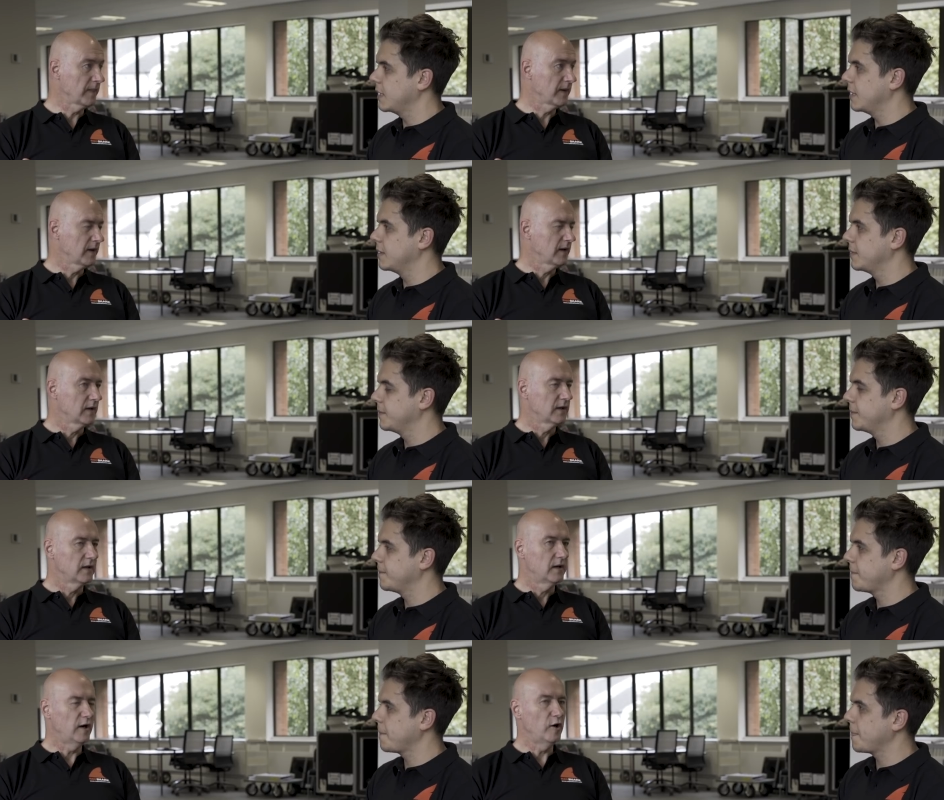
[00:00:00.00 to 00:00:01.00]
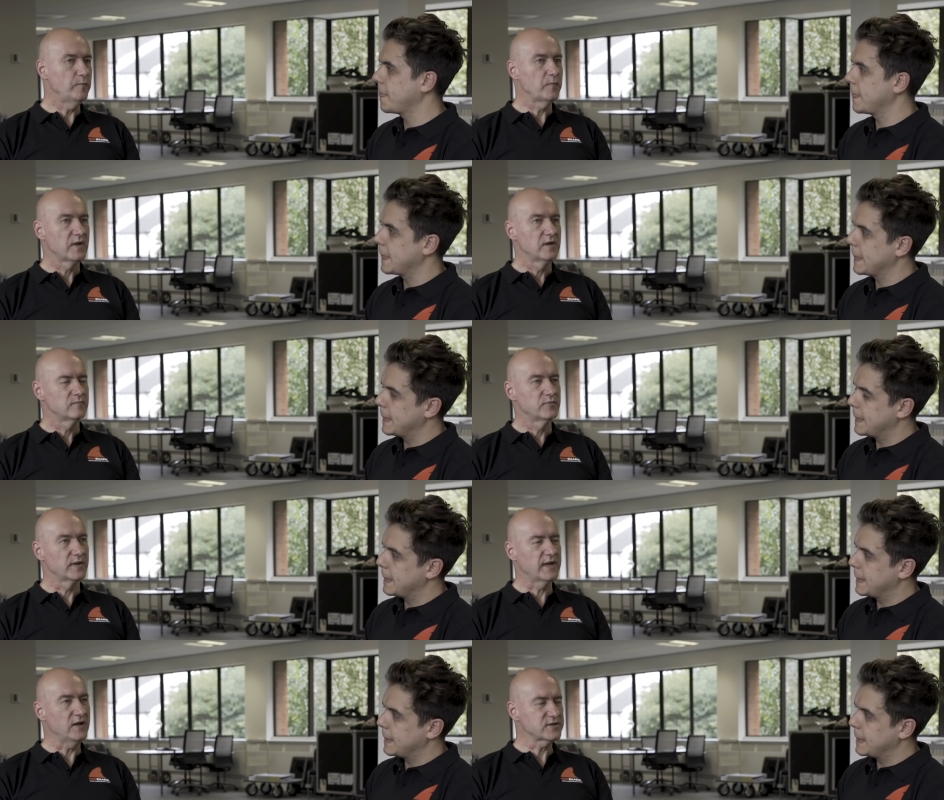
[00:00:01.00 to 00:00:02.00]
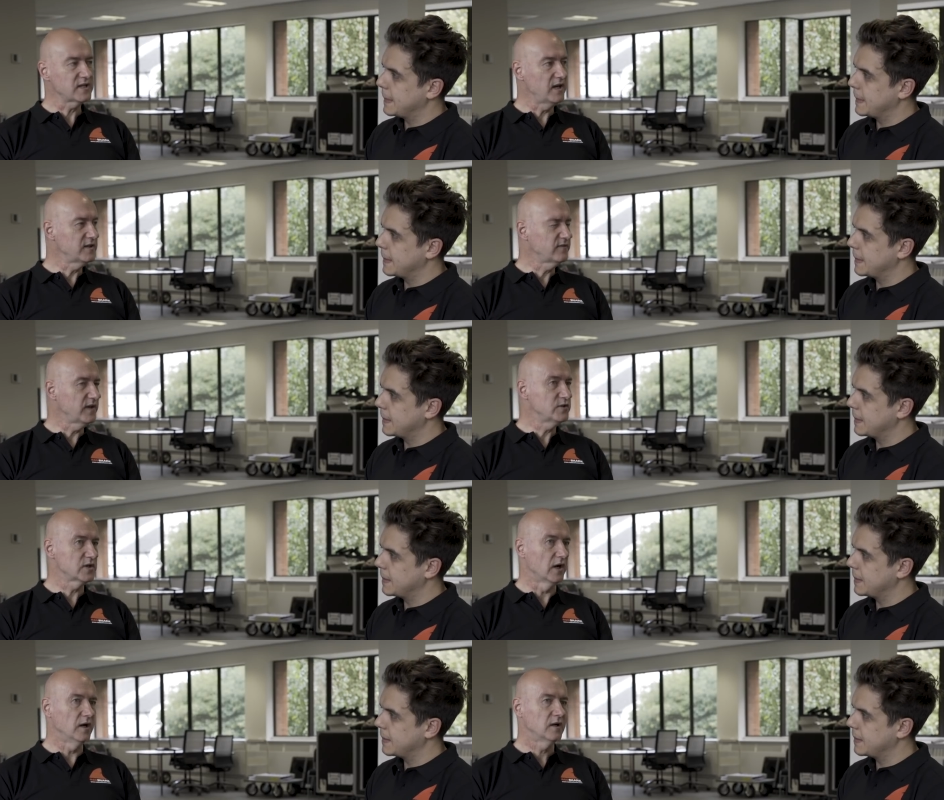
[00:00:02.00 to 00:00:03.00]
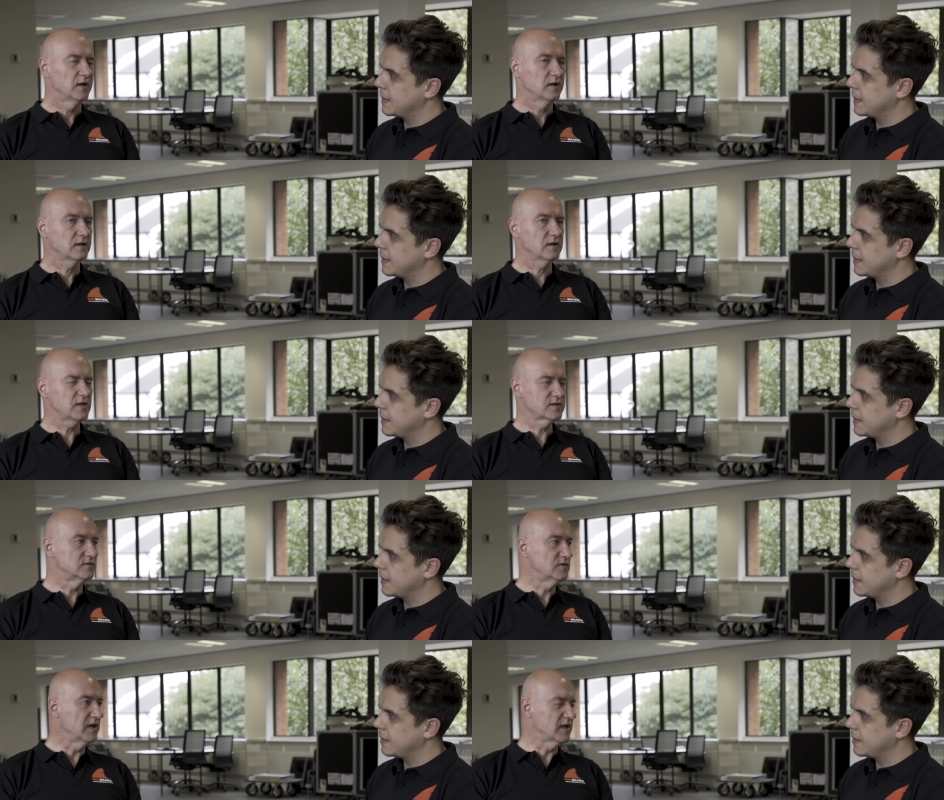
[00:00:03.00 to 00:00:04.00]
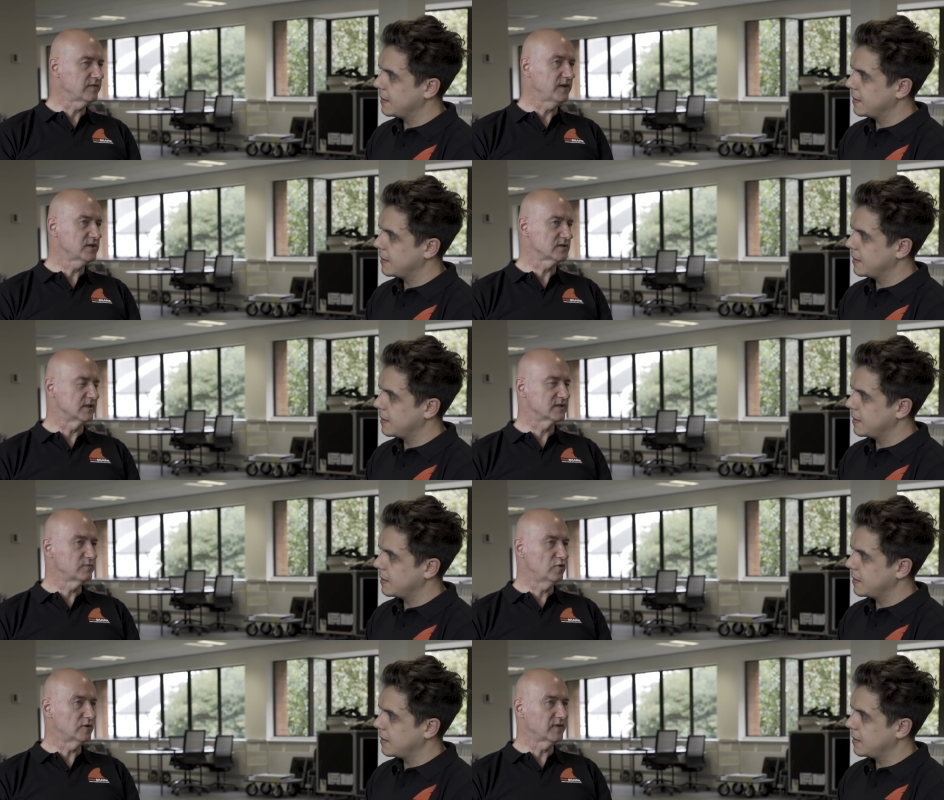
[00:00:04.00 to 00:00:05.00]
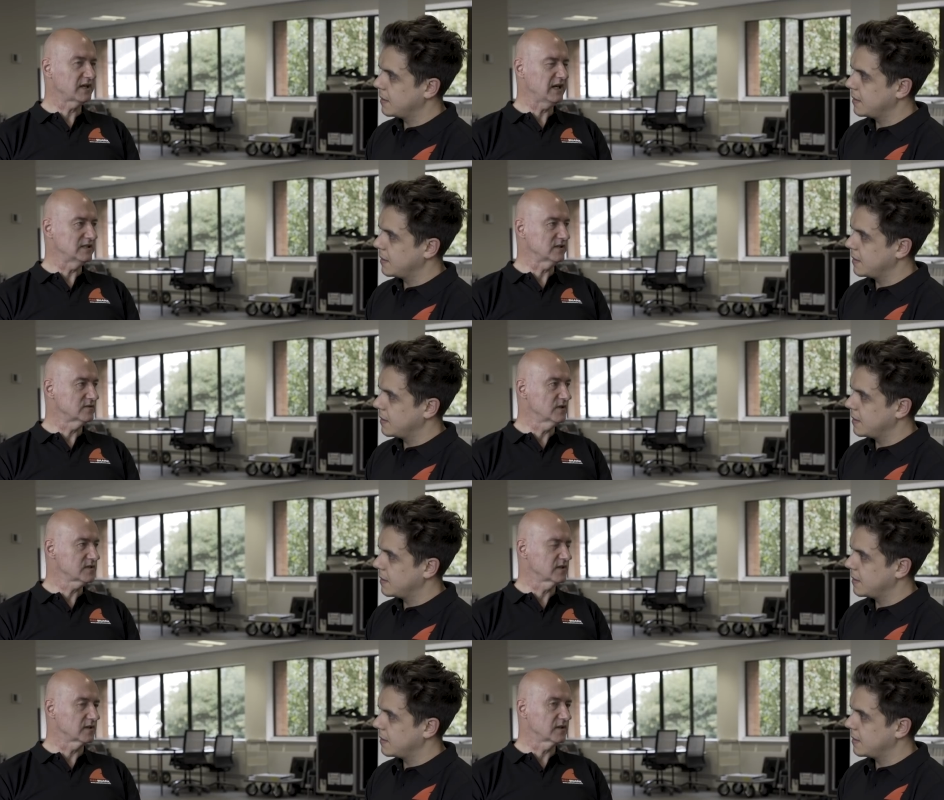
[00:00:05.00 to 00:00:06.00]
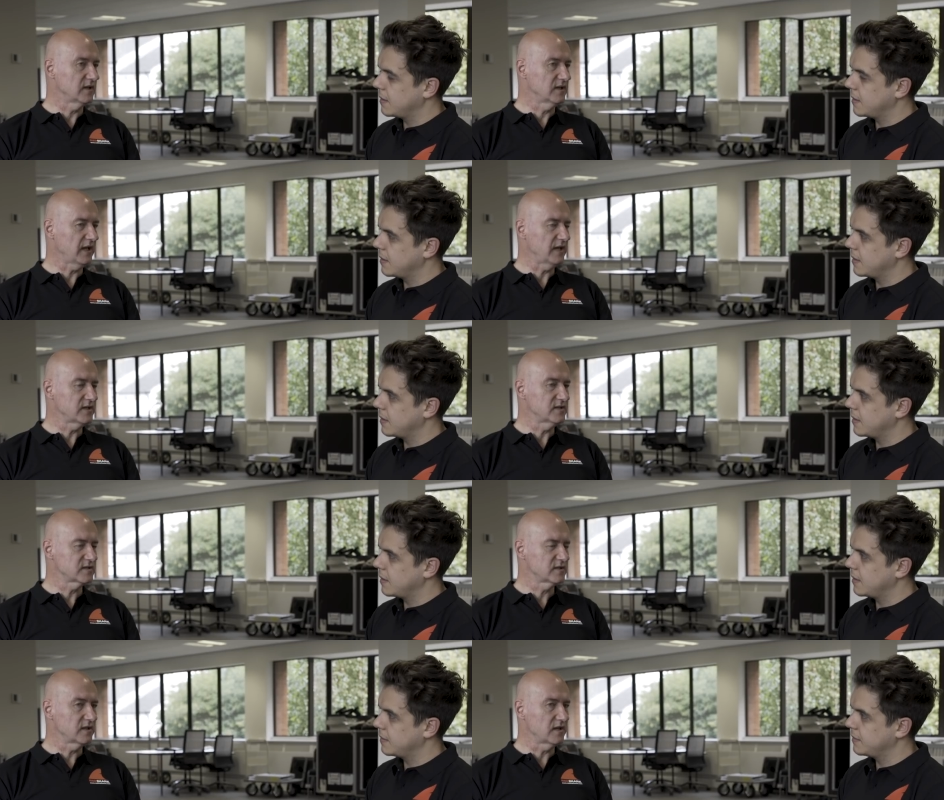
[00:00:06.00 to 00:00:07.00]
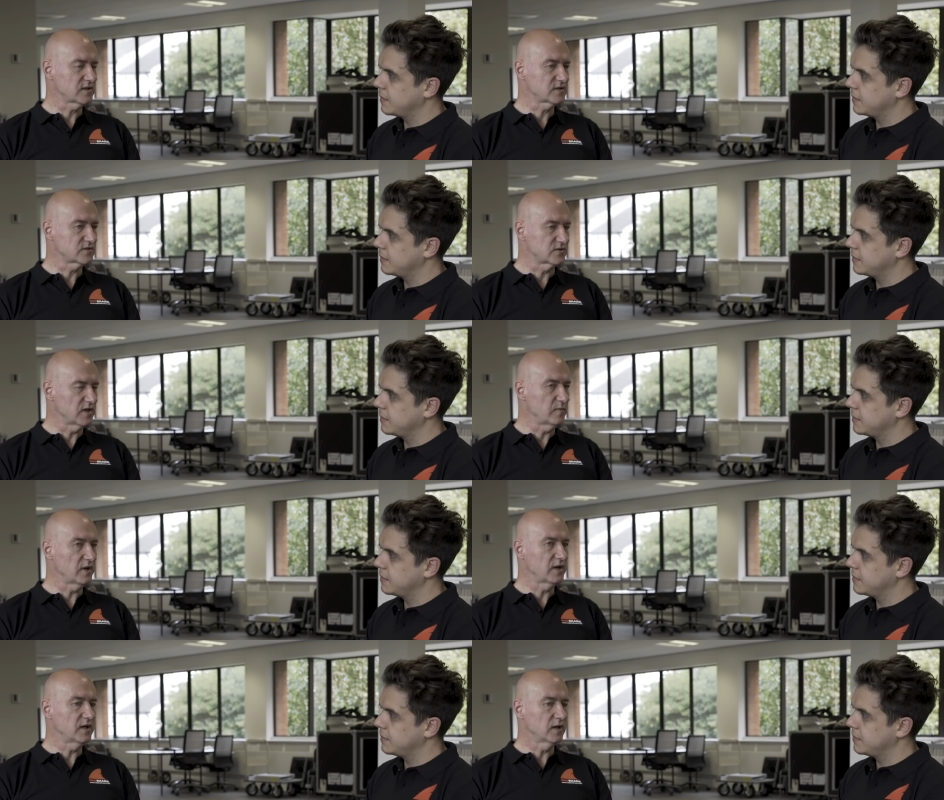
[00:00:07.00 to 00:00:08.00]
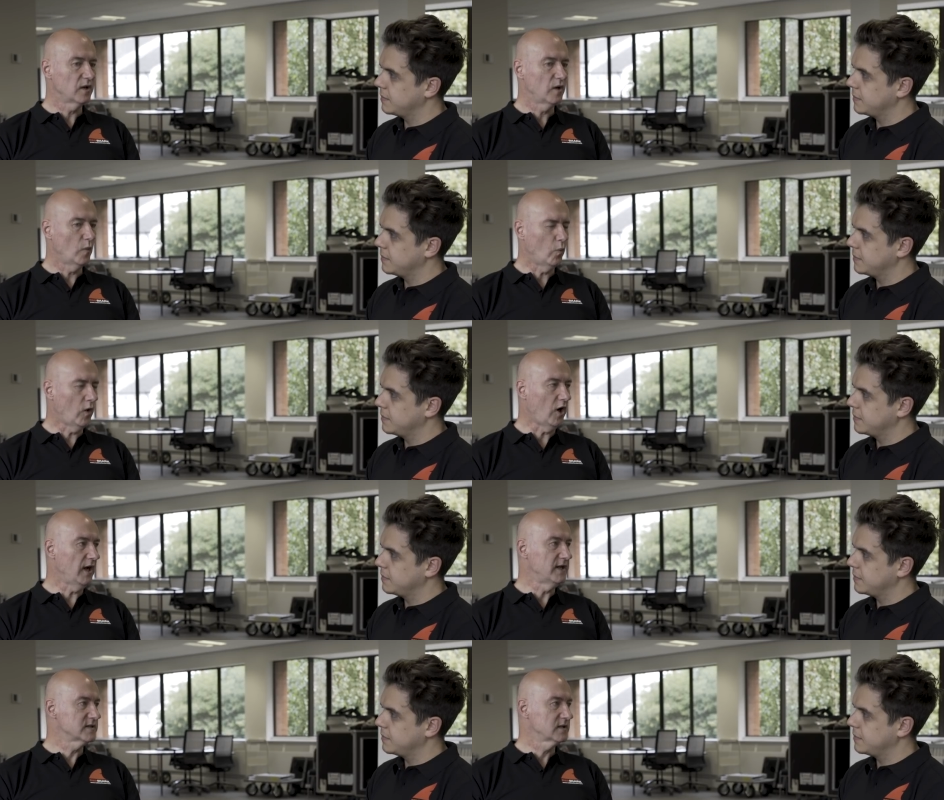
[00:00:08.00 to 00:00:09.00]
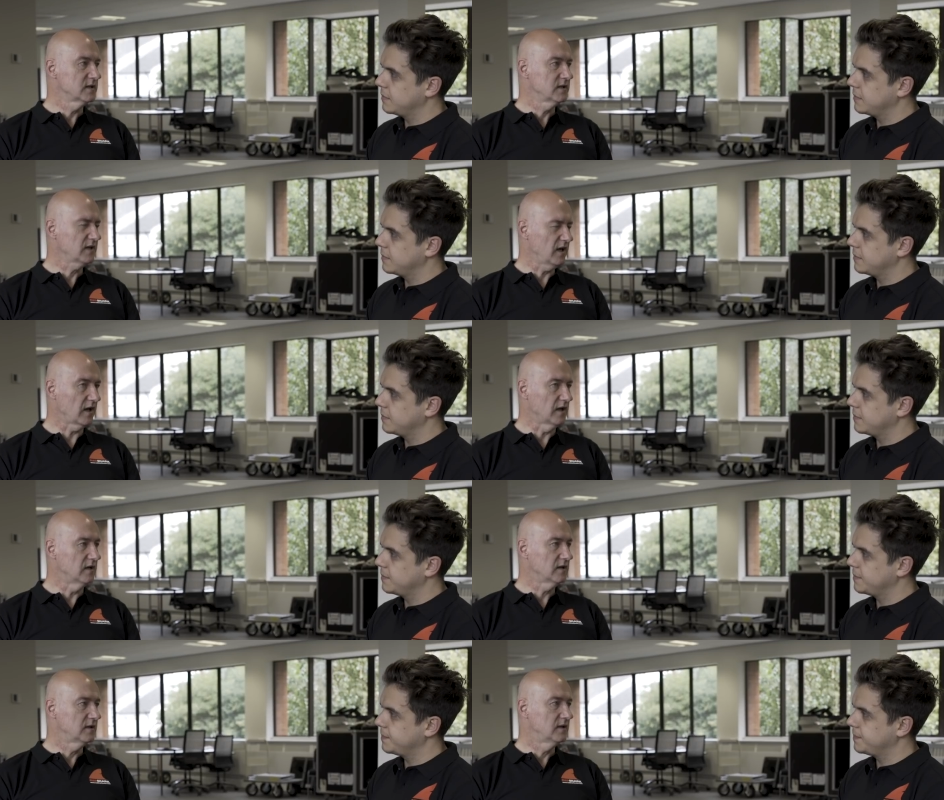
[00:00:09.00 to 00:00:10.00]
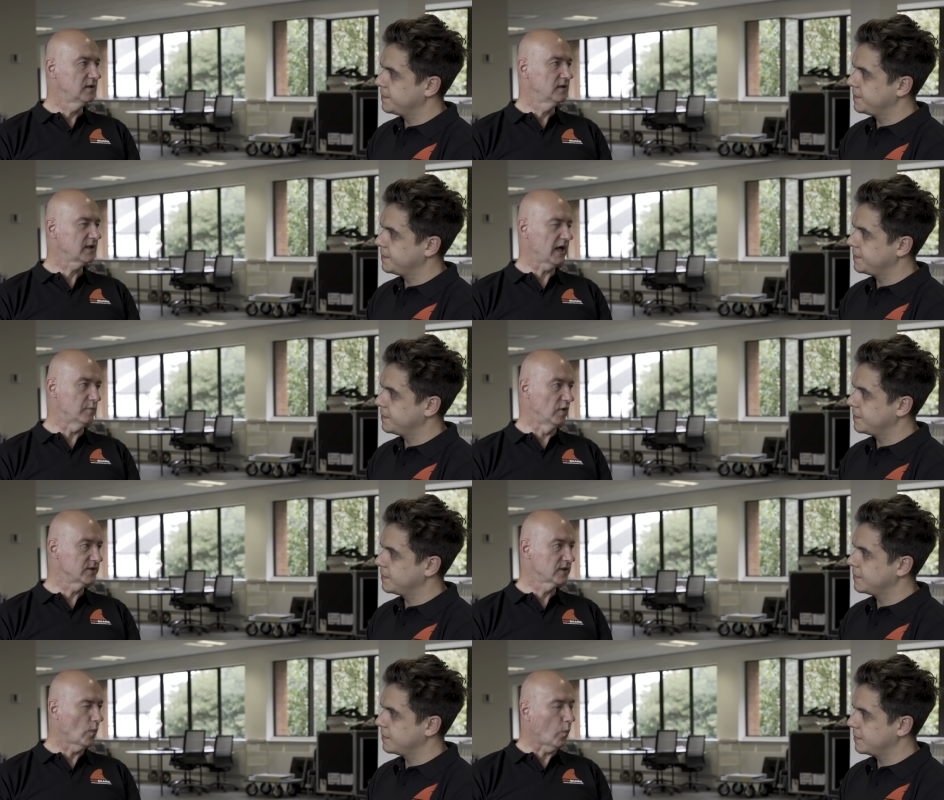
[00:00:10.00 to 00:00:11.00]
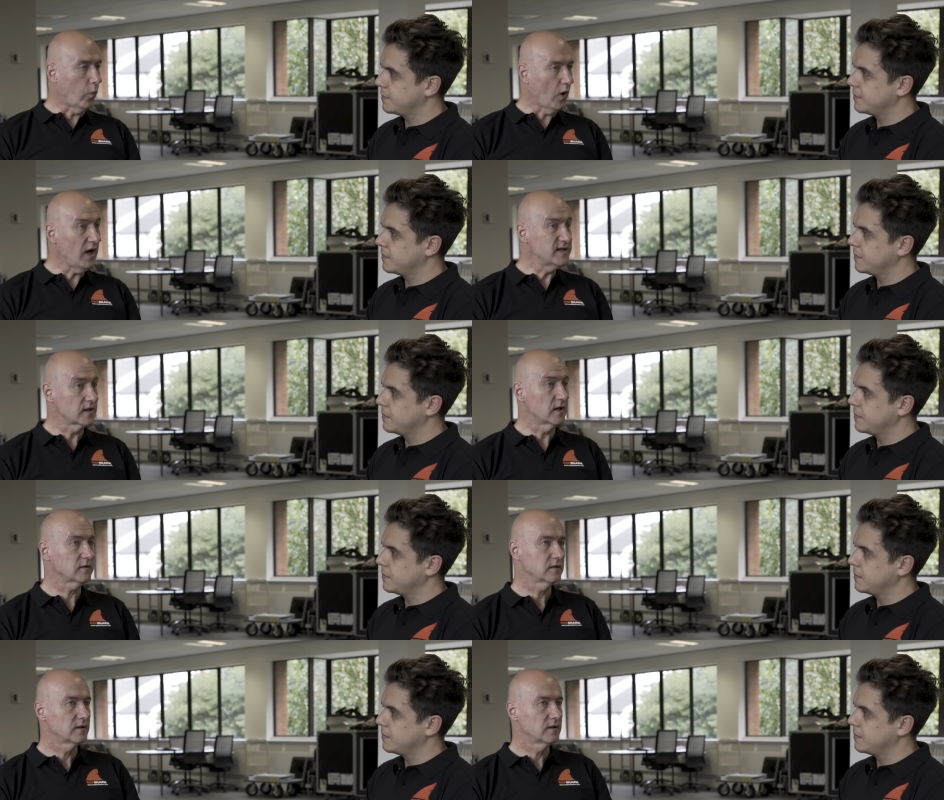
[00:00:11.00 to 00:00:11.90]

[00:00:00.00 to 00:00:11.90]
Speaker 1: Yeah. But the outstanding feature isn't really a feature; it's more of a characteristic, and that is the extremely wide color gamut, wider